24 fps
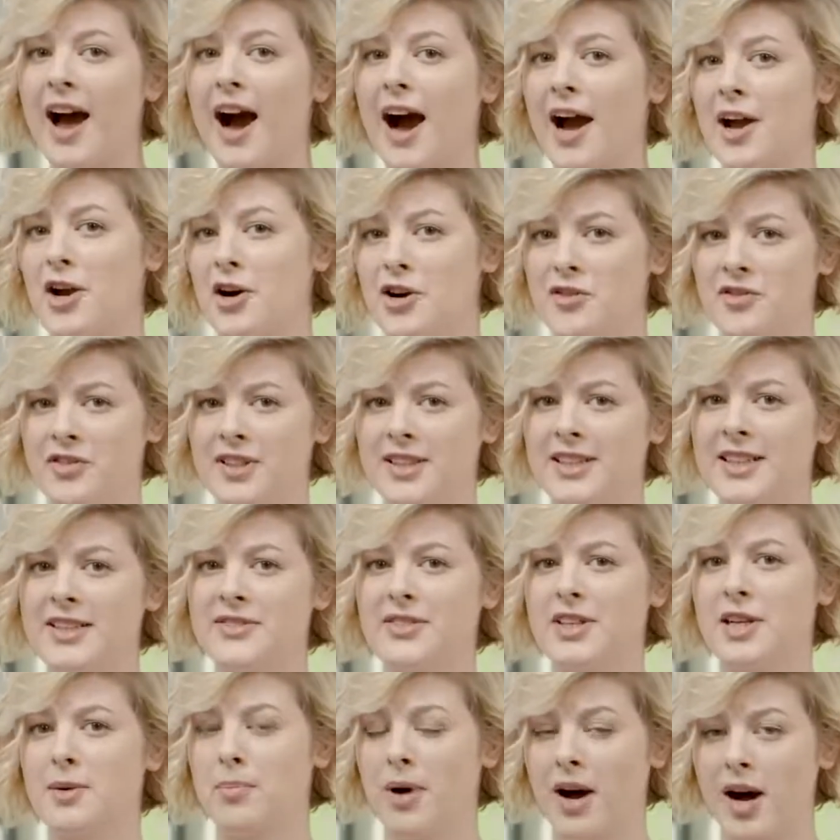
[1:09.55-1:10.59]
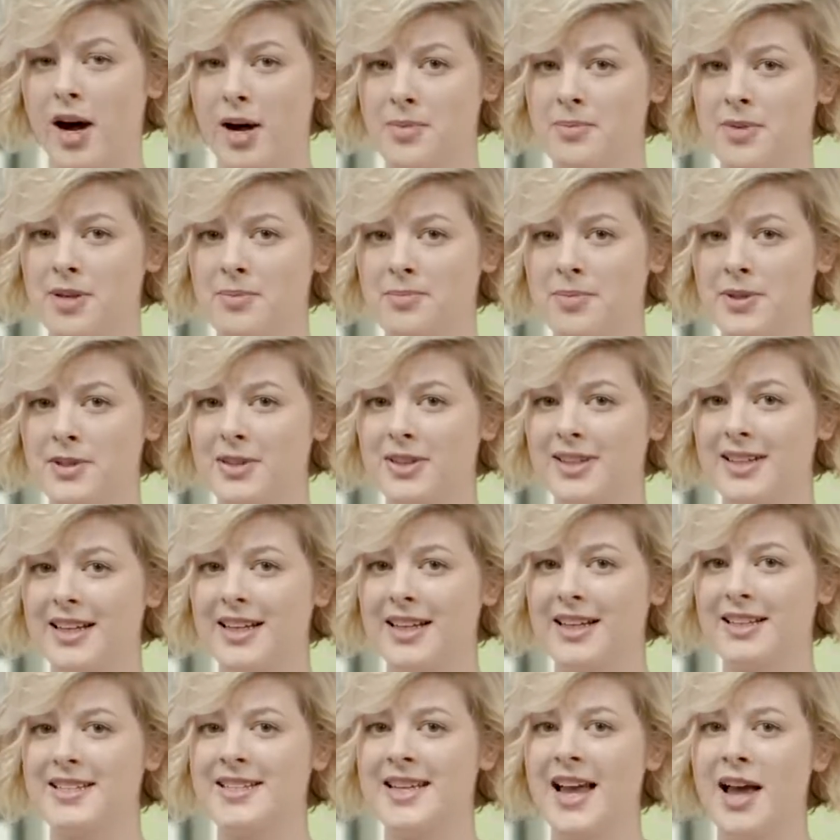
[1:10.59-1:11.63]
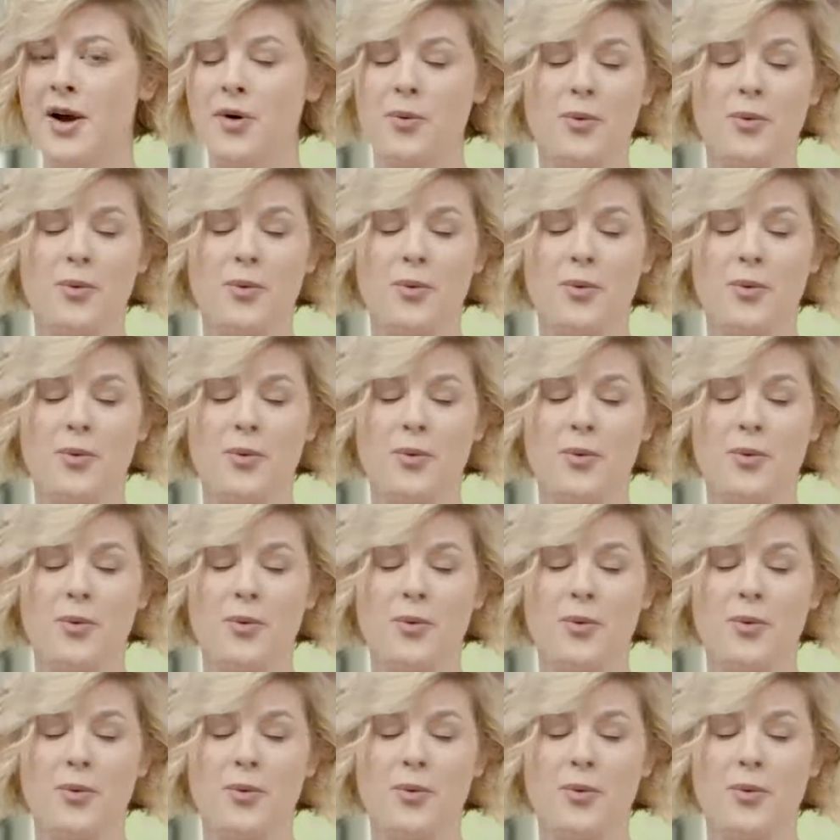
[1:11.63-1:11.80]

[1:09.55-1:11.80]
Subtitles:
I often live in apartment buildings